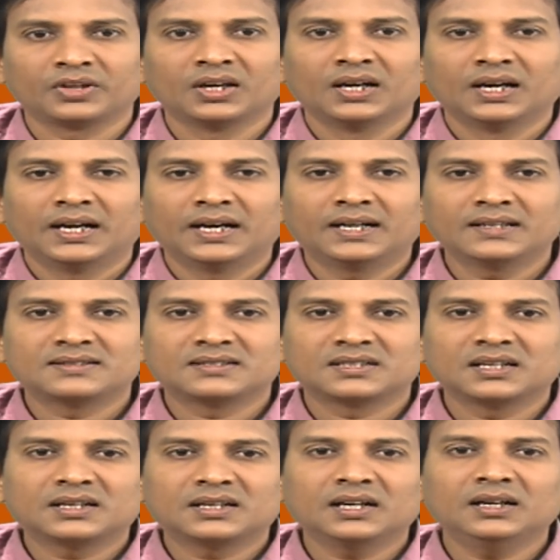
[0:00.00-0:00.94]
It is
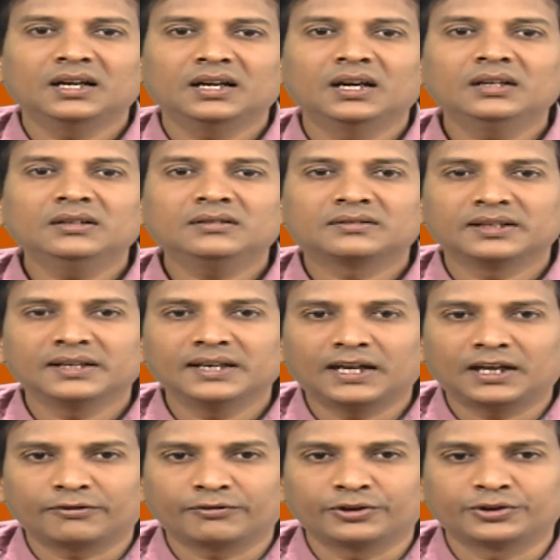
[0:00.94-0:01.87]
written in C
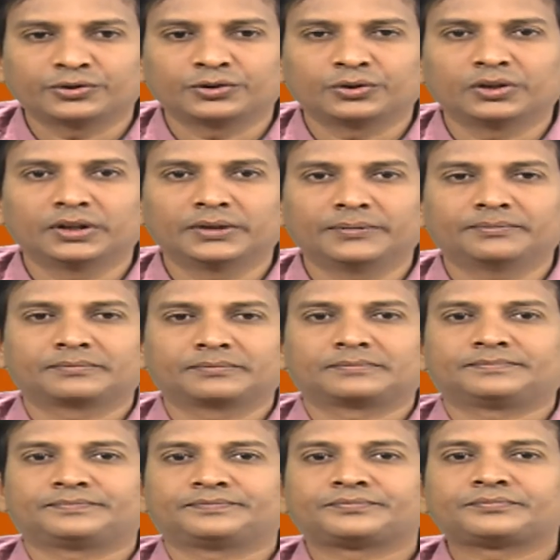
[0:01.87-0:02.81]
language only.
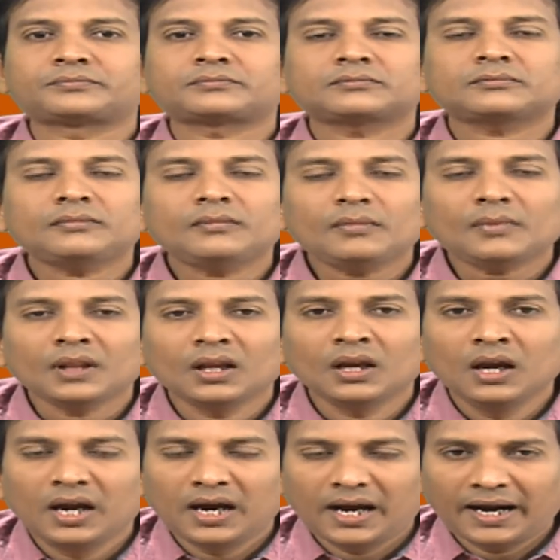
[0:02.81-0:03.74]

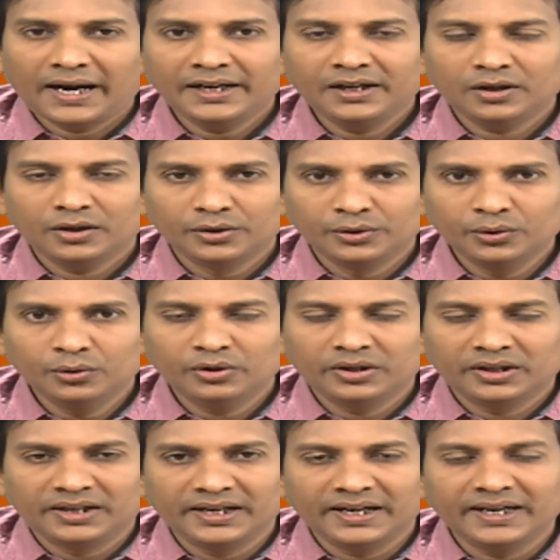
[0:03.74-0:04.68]
And new
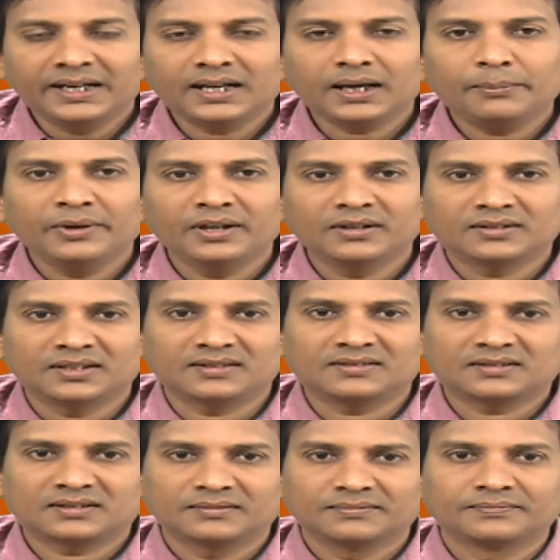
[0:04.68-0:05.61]

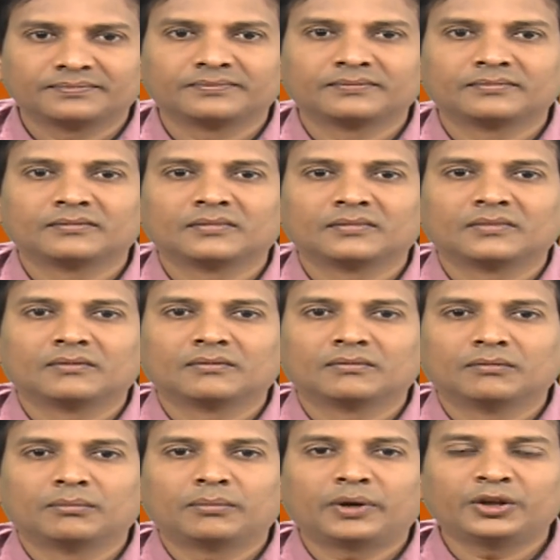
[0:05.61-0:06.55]
databases,
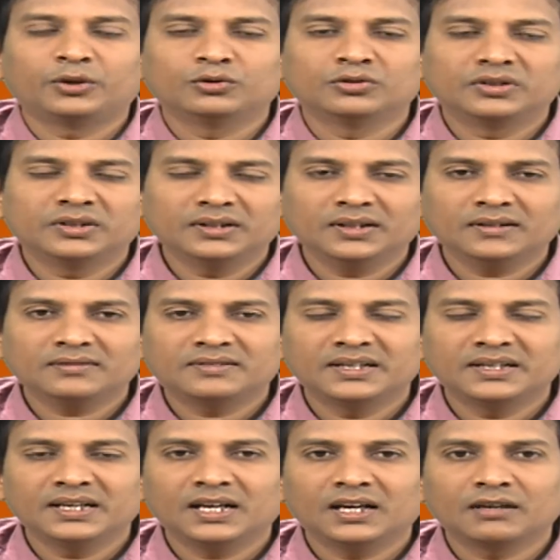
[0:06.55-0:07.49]
by using the
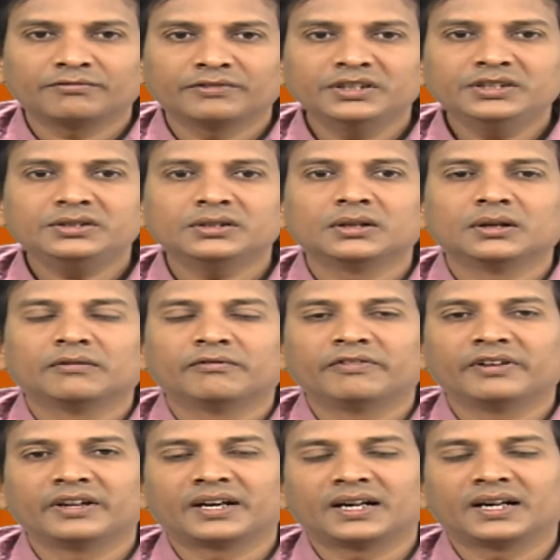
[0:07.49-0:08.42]
C language
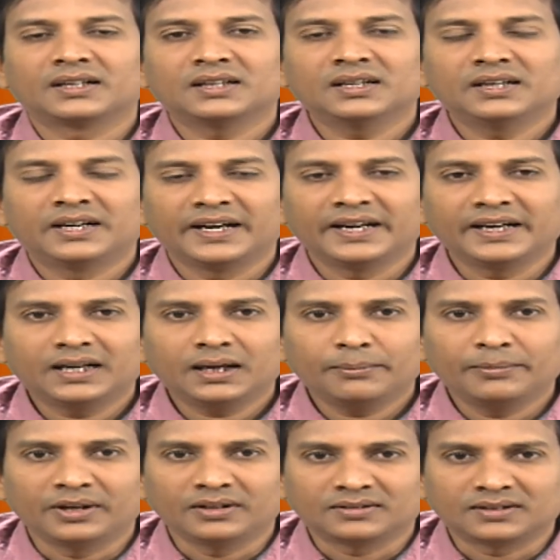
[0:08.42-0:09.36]
we write the
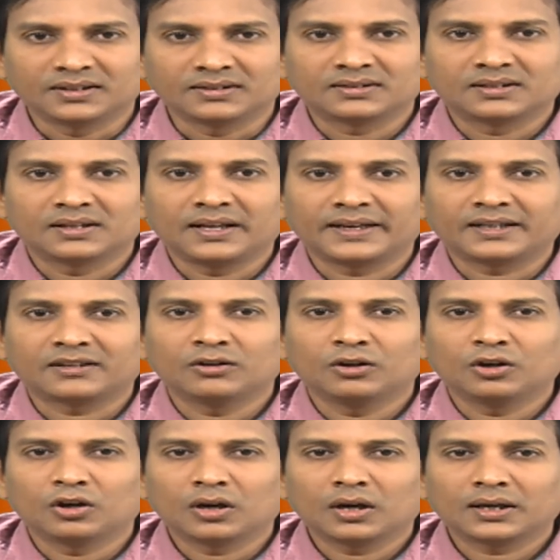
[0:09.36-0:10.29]
databases like
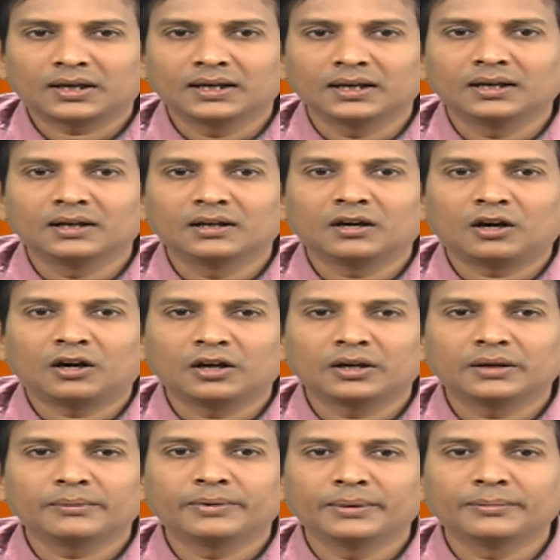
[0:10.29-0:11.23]
Oracle,
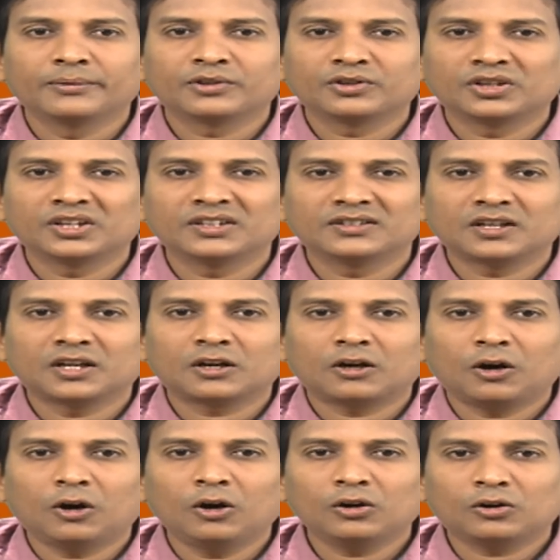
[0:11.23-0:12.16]
RDBMS, these are
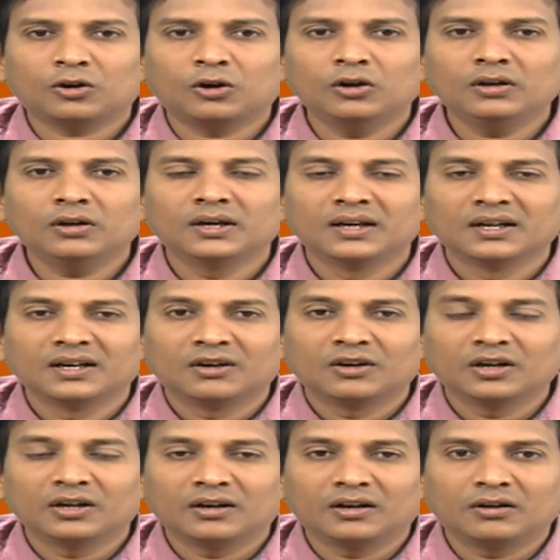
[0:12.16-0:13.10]
all called
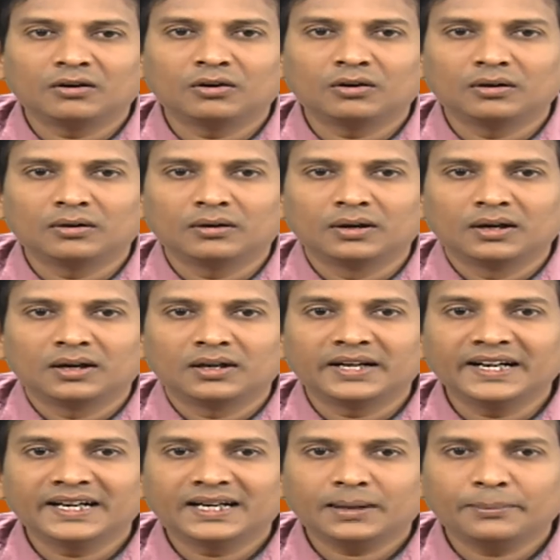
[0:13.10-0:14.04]

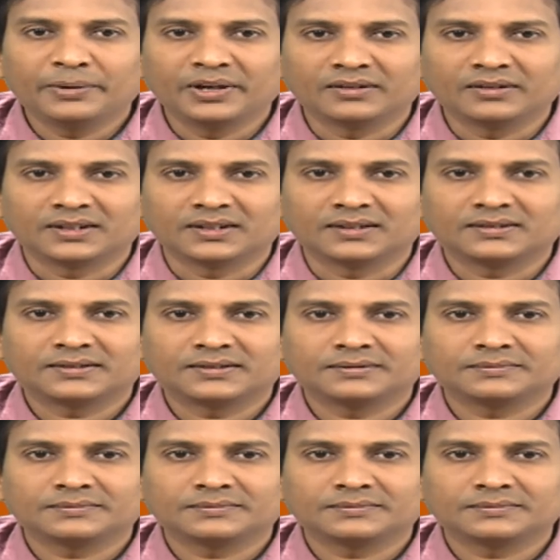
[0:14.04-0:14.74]
databases.